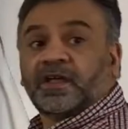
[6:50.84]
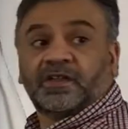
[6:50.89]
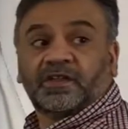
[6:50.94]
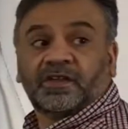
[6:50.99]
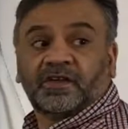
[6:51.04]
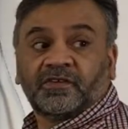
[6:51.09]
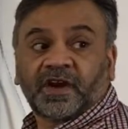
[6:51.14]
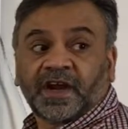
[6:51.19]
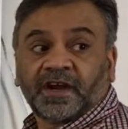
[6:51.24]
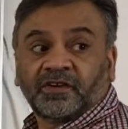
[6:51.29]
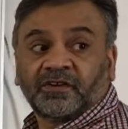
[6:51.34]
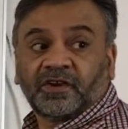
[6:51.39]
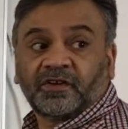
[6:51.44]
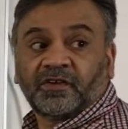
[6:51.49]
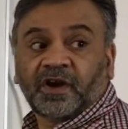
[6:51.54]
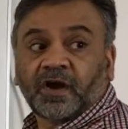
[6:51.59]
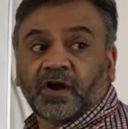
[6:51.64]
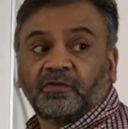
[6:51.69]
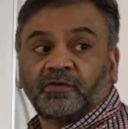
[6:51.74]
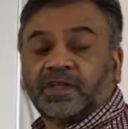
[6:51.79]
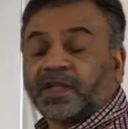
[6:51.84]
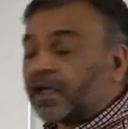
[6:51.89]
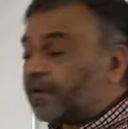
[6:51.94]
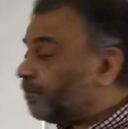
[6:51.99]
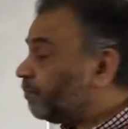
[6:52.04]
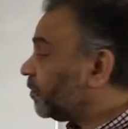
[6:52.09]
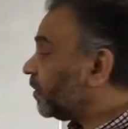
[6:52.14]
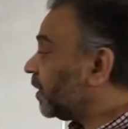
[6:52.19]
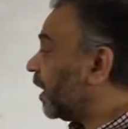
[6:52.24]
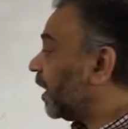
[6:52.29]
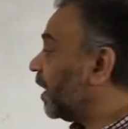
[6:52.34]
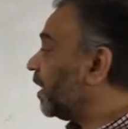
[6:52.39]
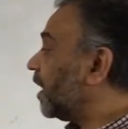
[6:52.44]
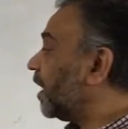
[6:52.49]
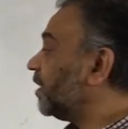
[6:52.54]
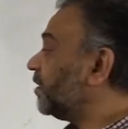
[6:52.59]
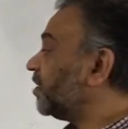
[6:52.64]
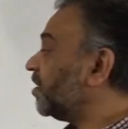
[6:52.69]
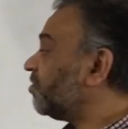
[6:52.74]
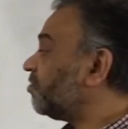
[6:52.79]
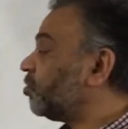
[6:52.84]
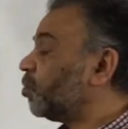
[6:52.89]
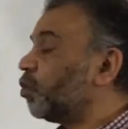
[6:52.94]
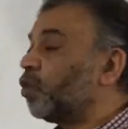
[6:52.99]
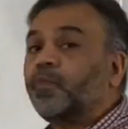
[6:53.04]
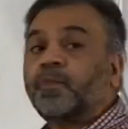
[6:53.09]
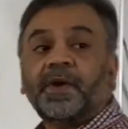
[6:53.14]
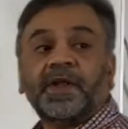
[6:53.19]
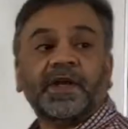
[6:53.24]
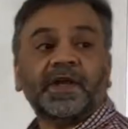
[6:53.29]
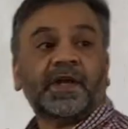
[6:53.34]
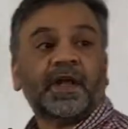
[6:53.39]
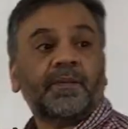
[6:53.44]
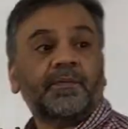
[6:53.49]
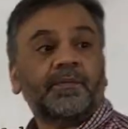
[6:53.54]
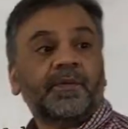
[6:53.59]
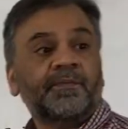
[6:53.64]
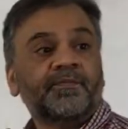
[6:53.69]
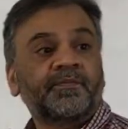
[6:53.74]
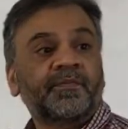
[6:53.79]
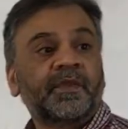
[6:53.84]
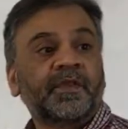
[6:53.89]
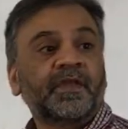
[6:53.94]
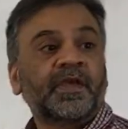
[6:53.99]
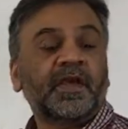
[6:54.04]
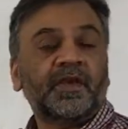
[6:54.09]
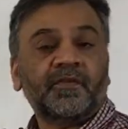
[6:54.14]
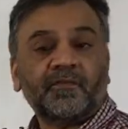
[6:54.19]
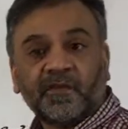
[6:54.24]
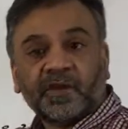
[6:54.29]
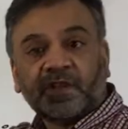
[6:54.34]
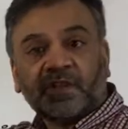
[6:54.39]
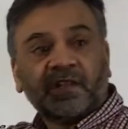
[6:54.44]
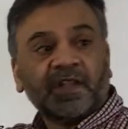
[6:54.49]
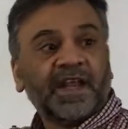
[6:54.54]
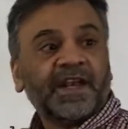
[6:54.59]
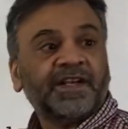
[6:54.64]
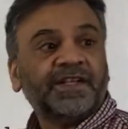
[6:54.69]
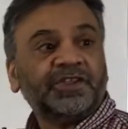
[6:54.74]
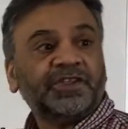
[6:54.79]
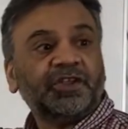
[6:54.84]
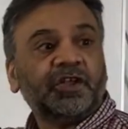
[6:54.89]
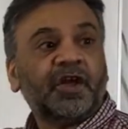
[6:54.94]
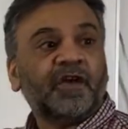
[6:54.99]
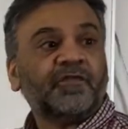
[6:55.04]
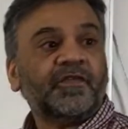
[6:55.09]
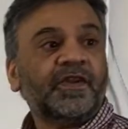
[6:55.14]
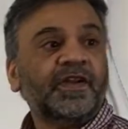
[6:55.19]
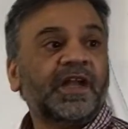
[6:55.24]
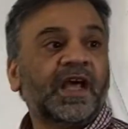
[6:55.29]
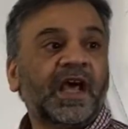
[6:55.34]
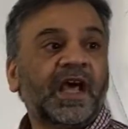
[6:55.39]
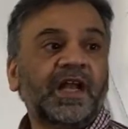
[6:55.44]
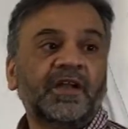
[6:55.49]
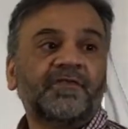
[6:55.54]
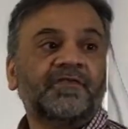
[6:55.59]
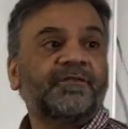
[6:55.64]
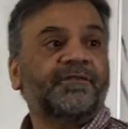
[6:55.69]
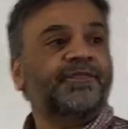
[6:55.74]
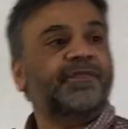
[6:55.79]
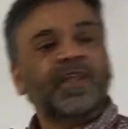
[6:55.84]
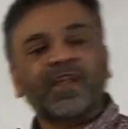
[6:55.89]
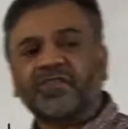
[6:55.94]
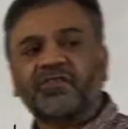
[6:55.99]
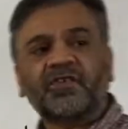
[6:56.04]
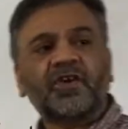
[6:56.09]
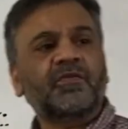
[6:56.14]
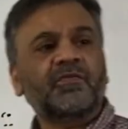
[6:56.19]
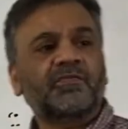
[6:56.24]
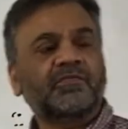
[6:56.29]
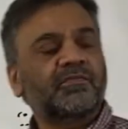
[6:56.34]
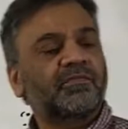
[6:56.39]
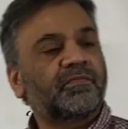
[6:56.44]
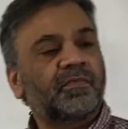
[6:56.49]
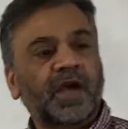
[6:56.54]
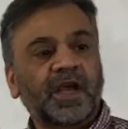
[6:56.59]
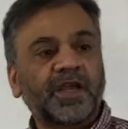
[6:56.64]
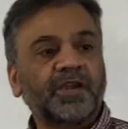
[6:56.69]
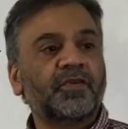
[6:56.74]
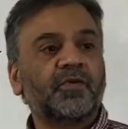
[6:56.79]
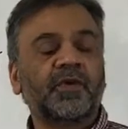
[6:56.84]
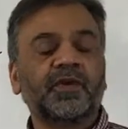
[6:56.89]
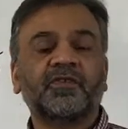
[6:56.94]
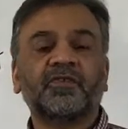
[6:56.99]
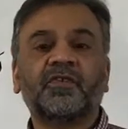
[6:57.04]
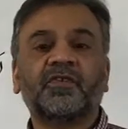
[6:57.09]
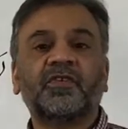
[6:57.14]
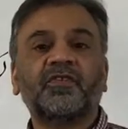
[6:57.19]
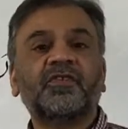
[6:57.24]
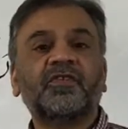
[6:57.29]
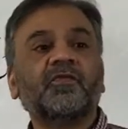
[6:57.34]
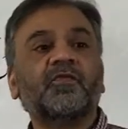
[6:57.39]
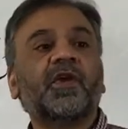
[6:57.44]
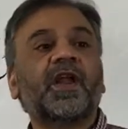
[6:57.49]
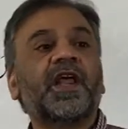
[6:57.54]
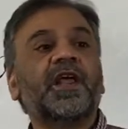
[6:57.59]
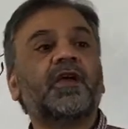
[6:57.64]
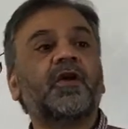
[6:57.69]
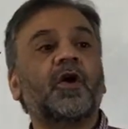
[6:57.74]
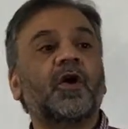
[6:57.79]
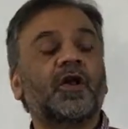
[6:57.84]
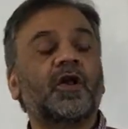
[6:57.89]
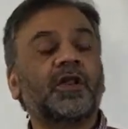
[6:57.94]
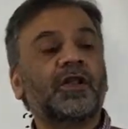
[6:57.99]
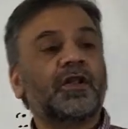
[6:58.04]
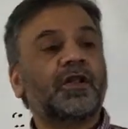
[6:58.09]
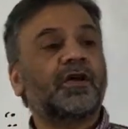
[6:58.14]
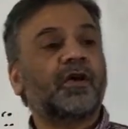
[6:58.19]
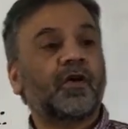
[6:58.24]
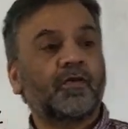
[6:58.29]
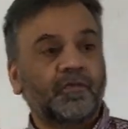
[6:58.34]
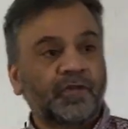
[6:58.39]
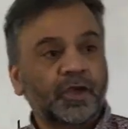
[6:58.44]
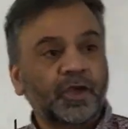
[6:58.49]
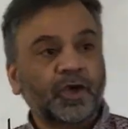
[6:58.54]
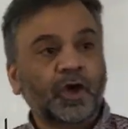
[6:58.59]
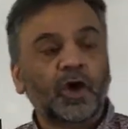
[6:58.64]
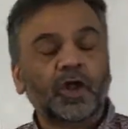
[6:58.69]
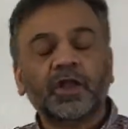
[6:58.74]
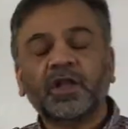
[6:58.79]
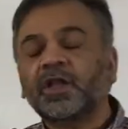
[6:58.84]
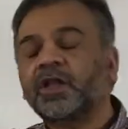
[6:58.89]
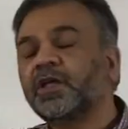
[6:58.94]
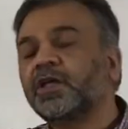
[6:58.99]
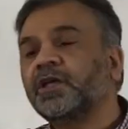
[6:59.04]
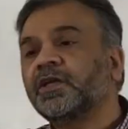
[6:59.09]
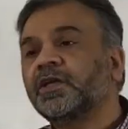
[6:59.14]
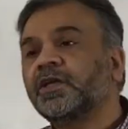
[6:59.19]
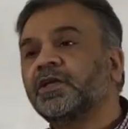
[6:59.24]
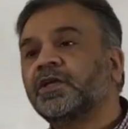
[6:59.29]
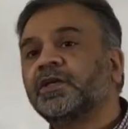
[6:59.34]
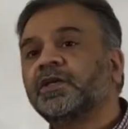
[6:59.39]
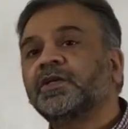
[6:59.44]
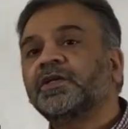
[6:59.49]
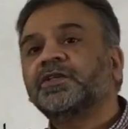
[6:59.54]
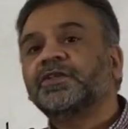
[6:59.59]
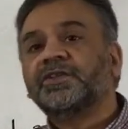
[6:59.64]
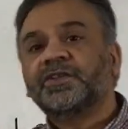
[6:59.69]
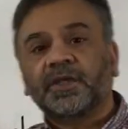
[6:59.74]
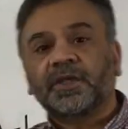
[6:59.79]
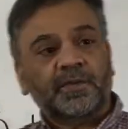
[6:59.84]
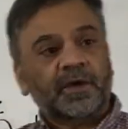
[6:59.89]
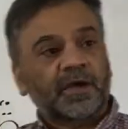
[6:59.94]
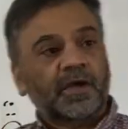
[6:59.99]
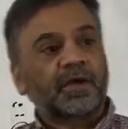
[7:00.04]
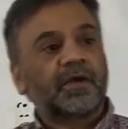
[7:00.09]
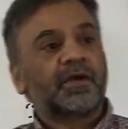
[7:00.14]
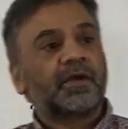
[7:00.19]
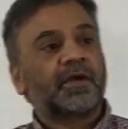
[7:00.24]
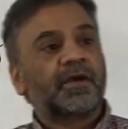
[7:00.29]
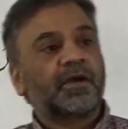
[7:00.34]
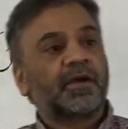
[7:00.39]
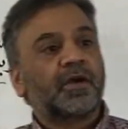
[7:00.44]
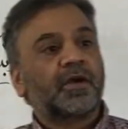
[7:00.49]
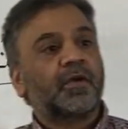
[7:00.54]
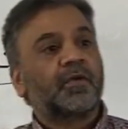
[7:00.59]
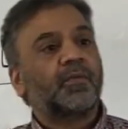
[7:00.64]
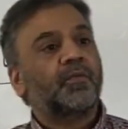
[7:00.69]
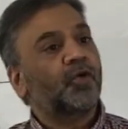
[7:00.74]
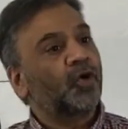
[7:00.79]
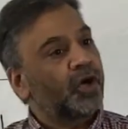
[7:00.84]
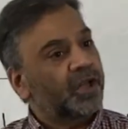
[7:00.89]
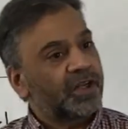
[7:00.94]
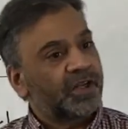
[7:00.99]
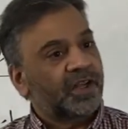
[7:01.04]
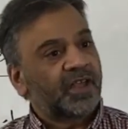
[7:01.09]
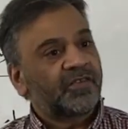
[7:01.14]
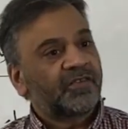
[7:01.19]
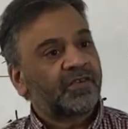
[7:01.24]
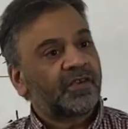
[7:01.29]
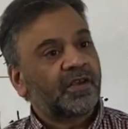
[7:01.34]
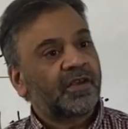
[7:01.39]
the round ta, and I just open it up with addition of an alif. That is how I do it. So, this is what I call or we call jama muannas